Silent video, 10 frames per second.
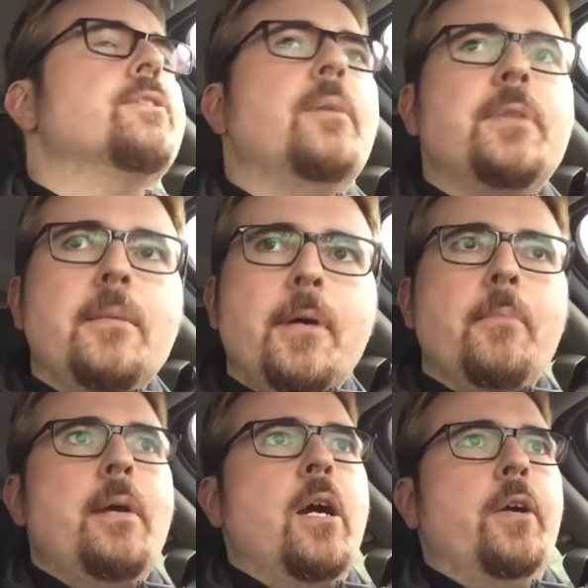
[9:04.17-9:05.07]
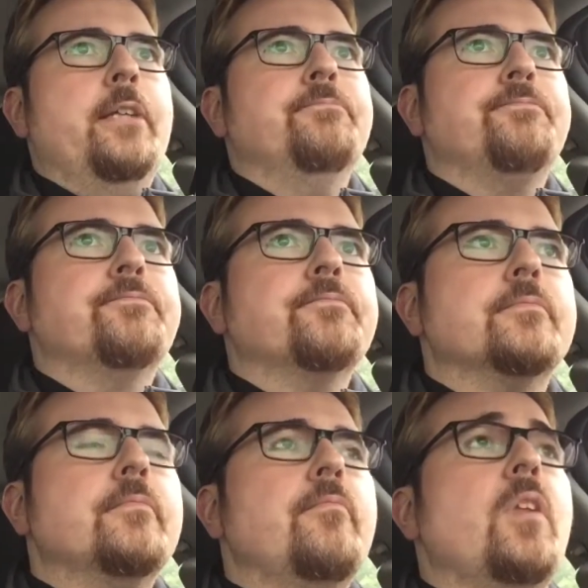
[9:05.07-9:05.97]
Something About Mary,
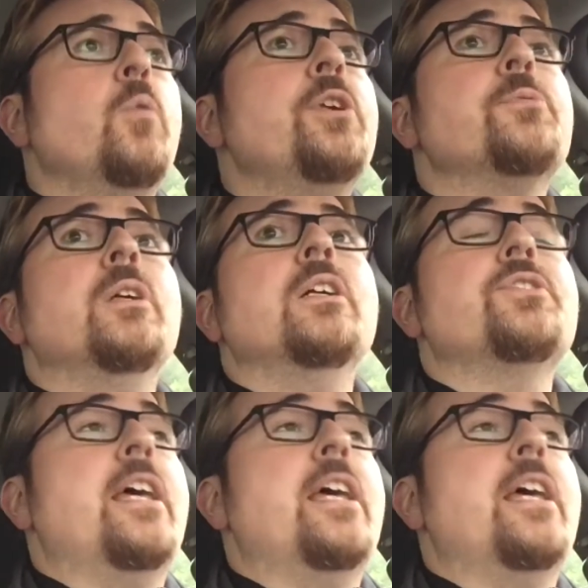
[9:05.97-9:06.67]
which was